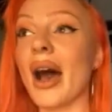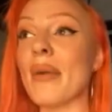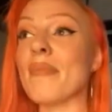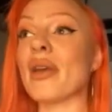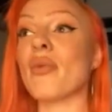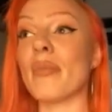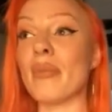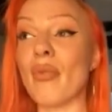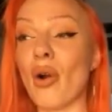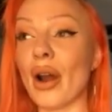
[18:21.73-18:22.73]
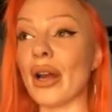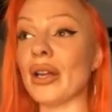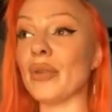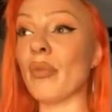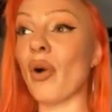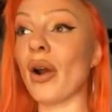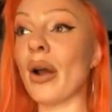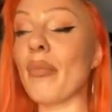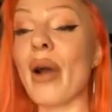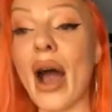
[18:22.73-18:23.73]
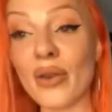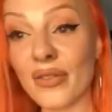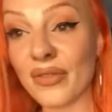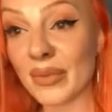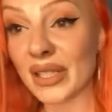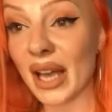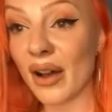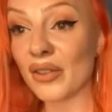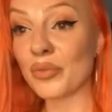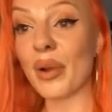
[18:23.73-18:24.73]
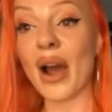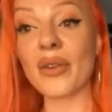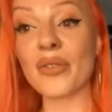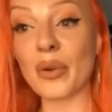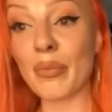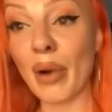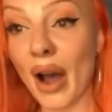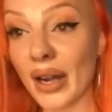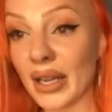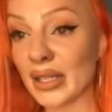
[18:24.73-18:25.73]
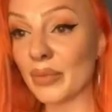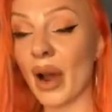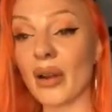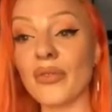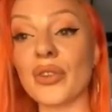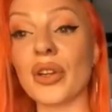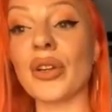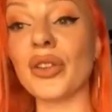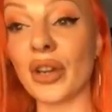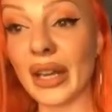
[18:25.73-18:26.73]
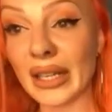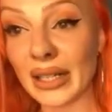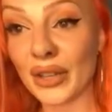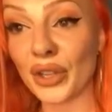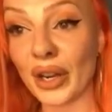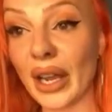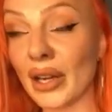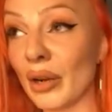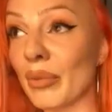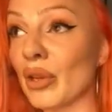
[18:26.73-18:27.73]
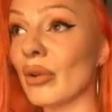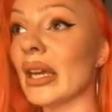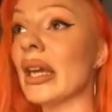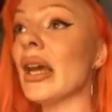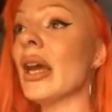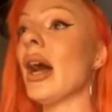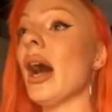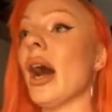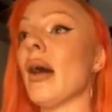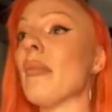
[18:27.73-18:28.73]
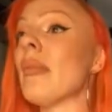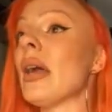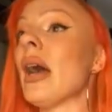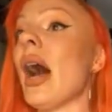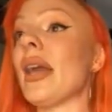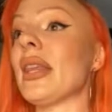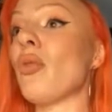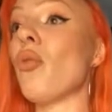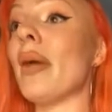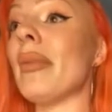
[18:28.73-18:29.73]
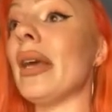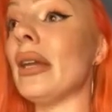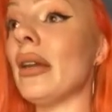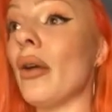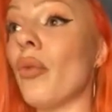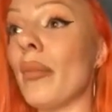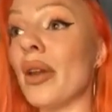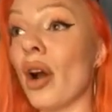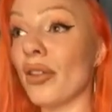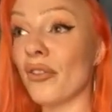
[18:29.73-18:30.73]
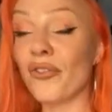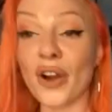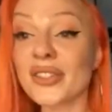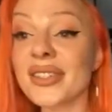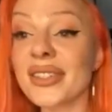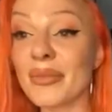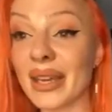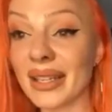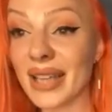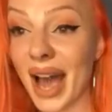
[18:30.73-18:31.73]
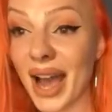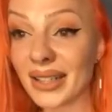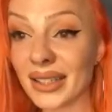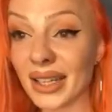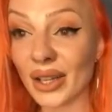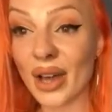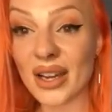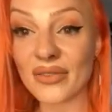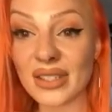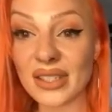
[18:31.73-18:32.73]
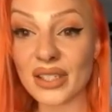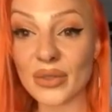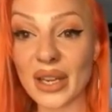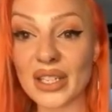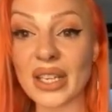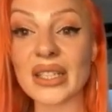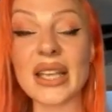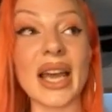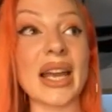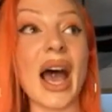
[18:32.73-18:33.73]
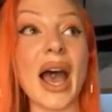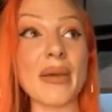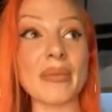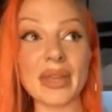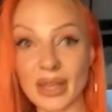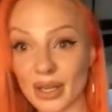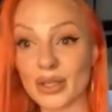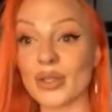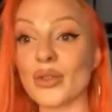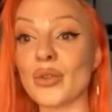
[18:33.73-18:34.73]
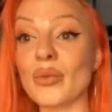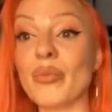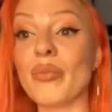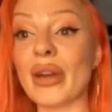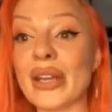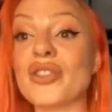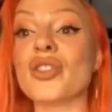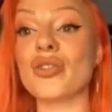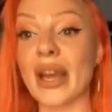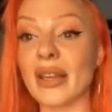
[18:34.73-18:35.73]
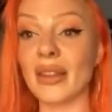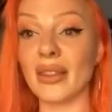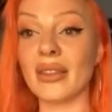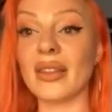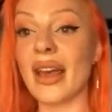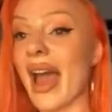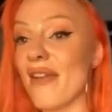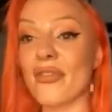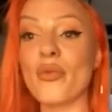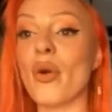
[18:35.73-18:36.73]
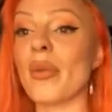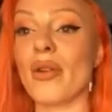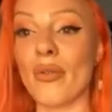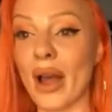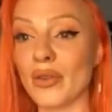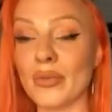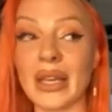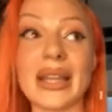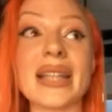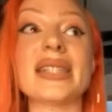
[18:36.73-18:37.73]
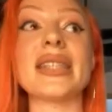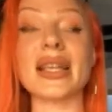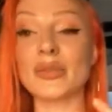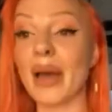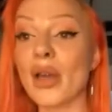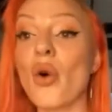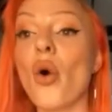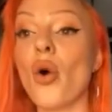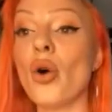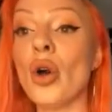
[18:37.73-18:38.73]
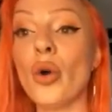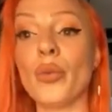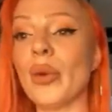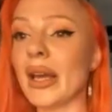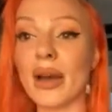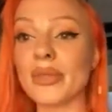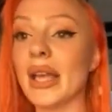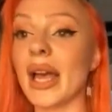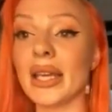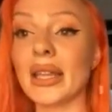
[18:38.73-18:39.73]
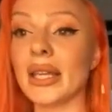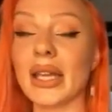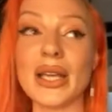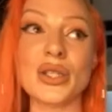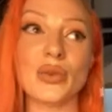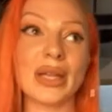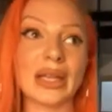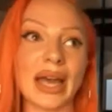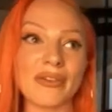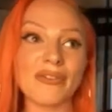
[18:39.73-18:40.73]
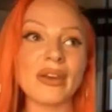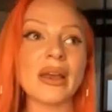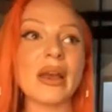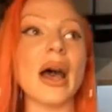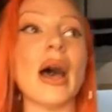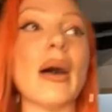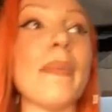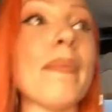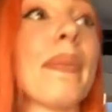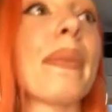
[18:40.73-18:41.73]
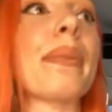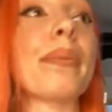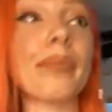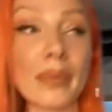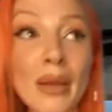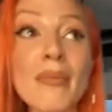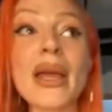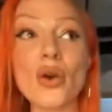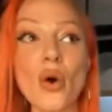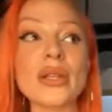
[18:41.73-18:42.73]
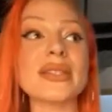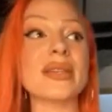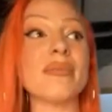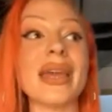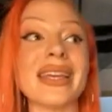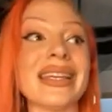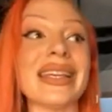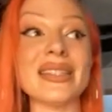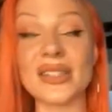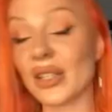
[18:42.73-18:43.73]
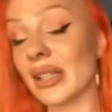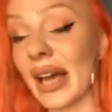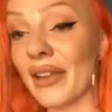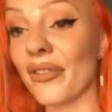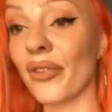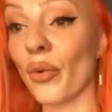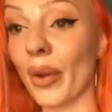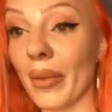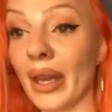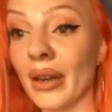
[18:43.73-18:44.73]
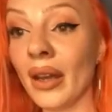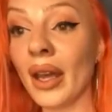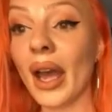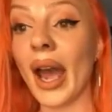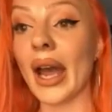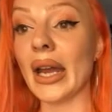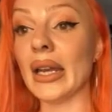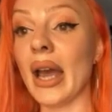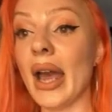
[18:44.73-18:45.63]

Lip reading: Make women more proud of themselves, proud of their bodies, proud of their inner beauty. Right. I think women are the first to be attacked in a lot of the situations, and I'm here to bring strength to every woman around me. That's my goal. When it comes to anything that I do in life, my goal is to make an easier life for women, and